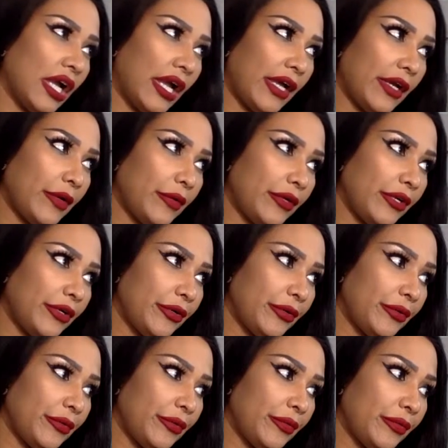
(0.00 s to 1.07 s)
I don't
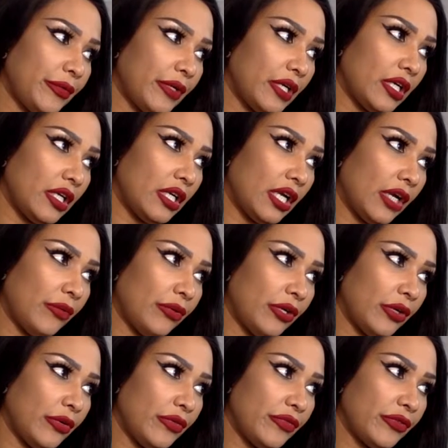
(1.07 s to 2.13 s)
know. I would
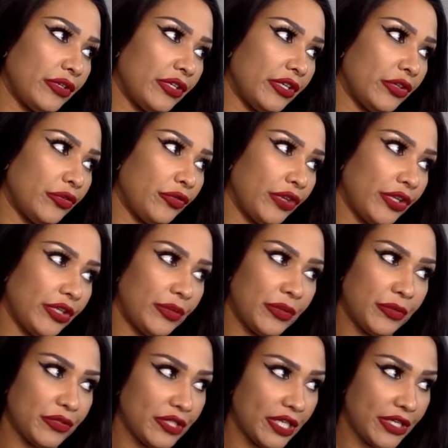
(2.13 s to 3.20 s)
go over another family
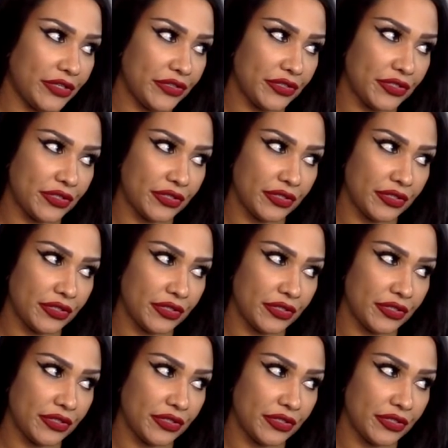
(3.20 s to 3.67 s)
member's house